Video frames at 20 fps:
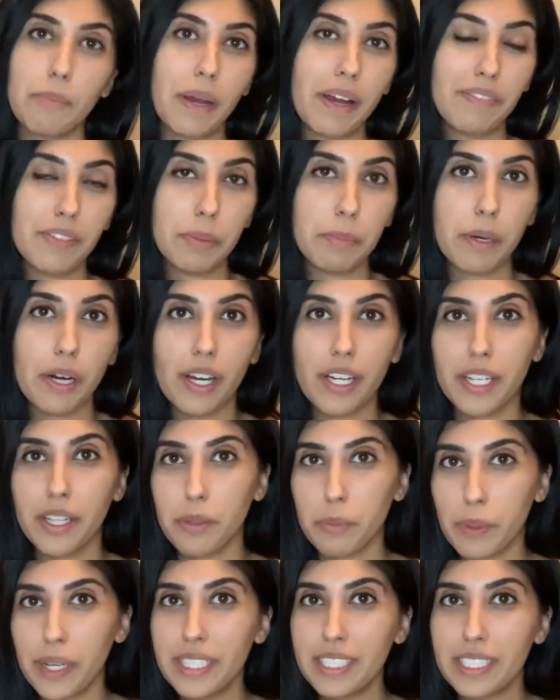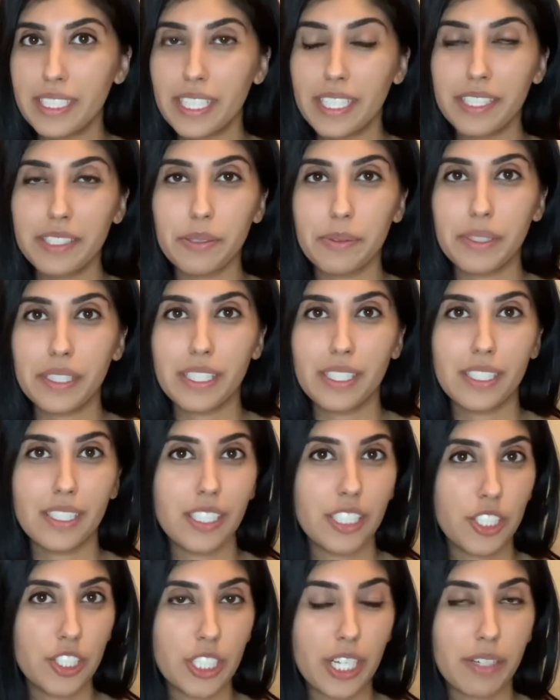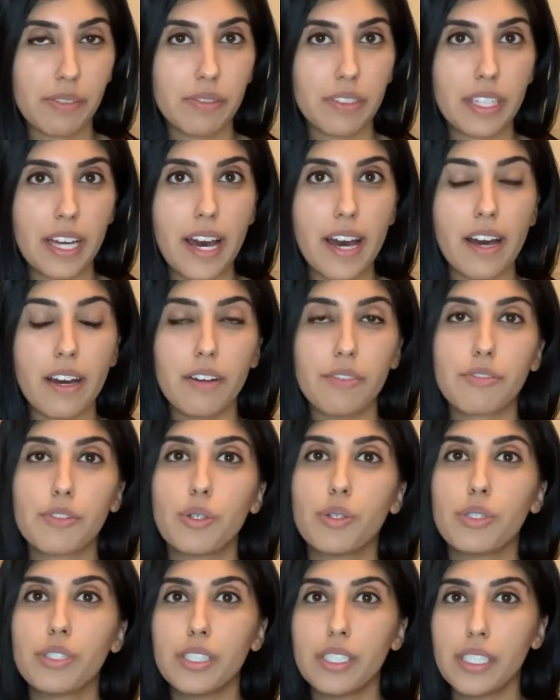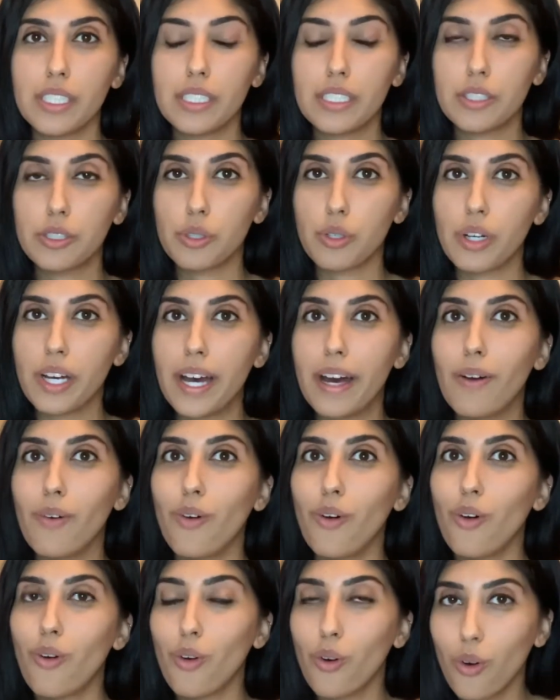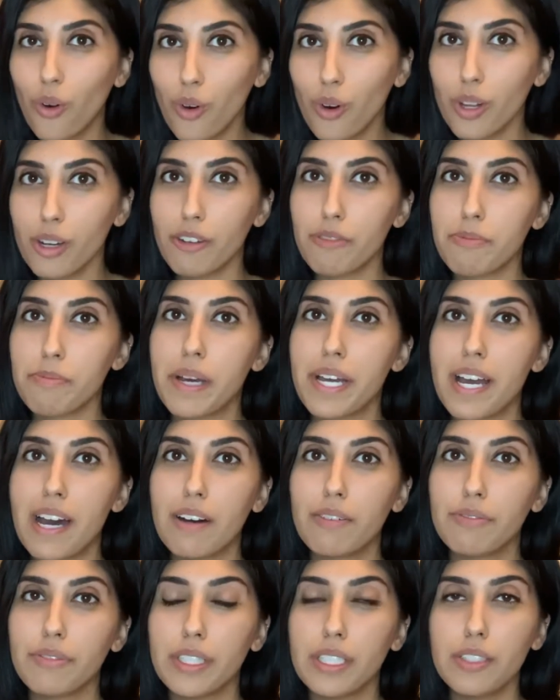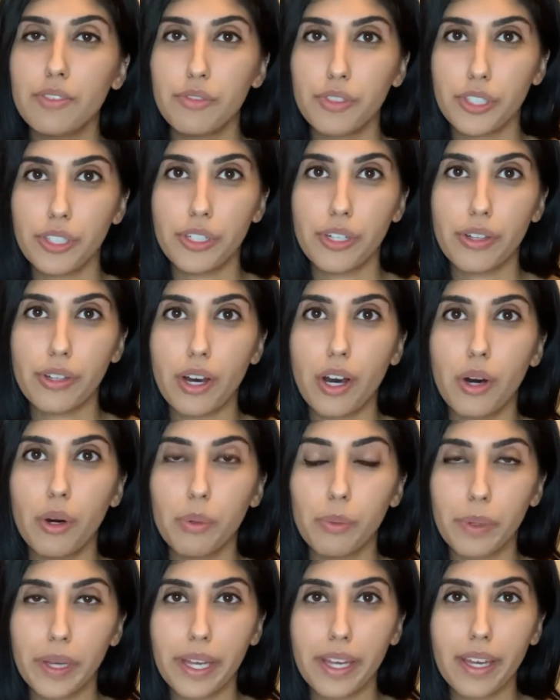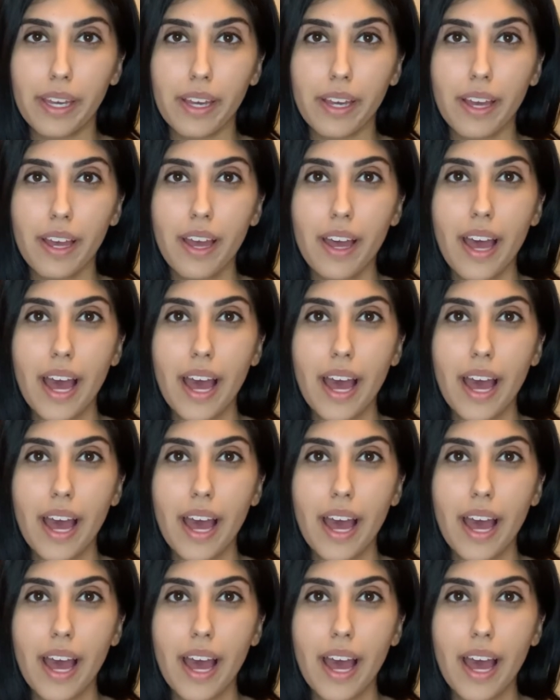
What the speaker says: having a party on the Wednesday, so I need a DJ for that. Of course I need to sort out all of my outfits for, you know, the whole week.